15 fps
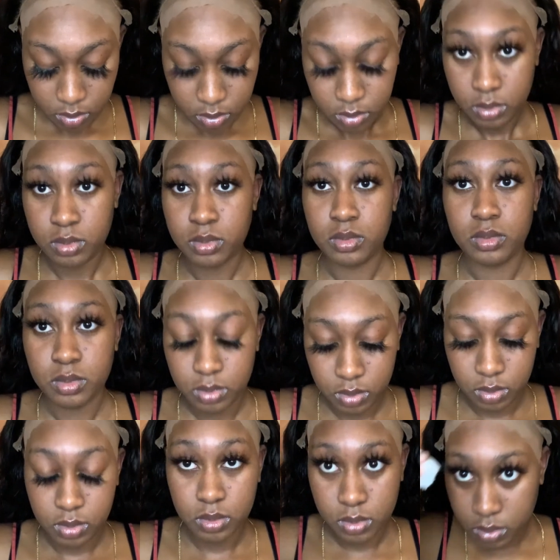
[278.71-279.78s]
But yeah, so now
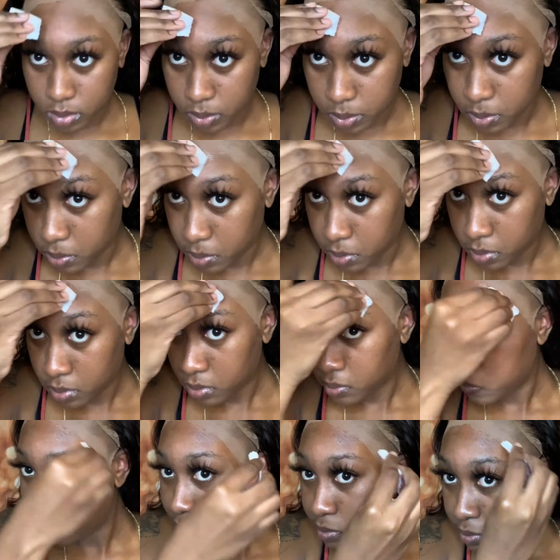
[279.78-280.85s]
you're just going to take your
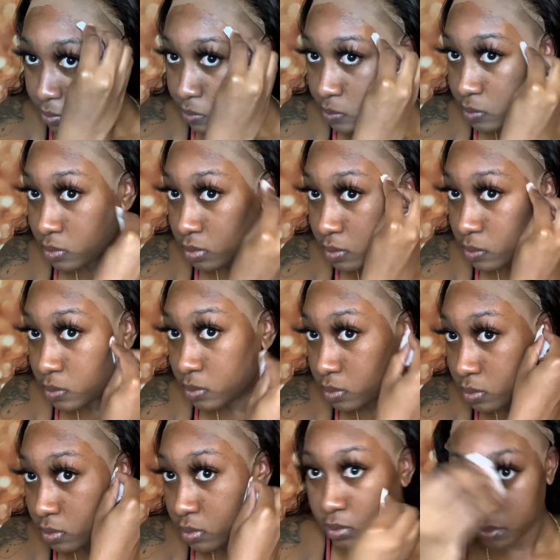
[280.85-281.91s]
alcohol, clean off
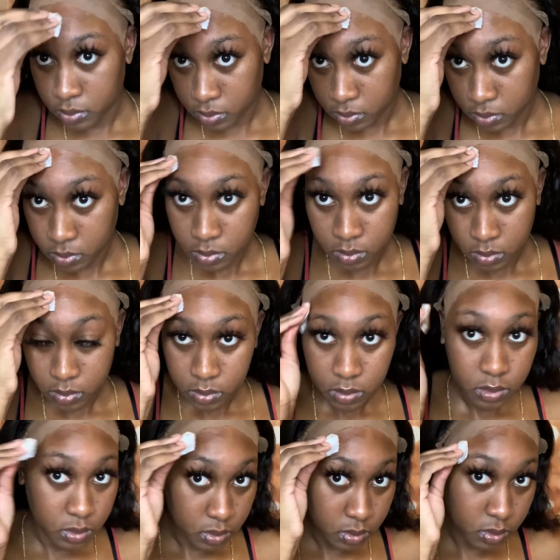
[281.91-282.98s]
your forehead,
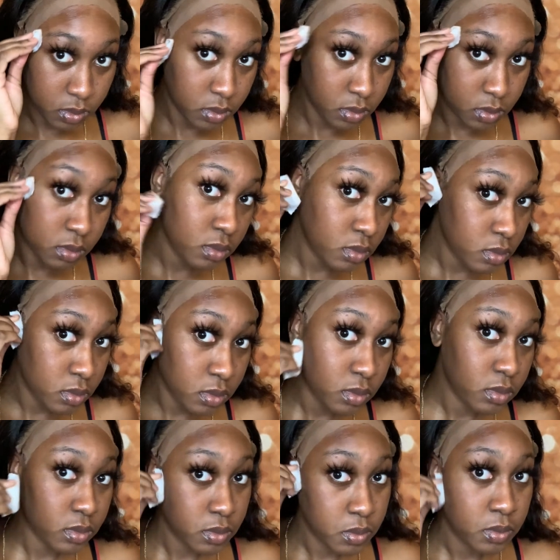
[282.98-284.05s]
and
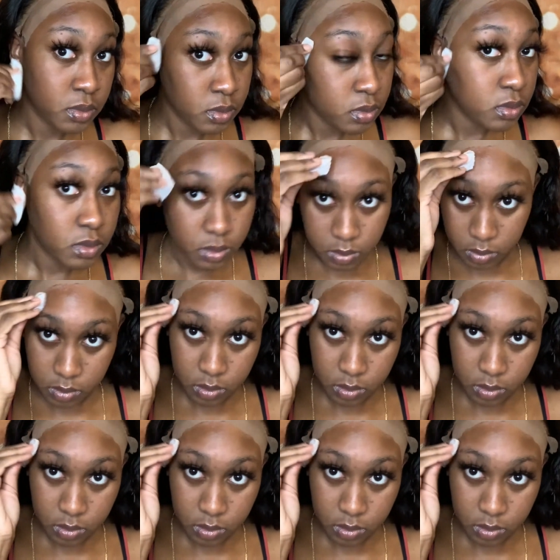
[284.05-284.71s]
prepare your skin for the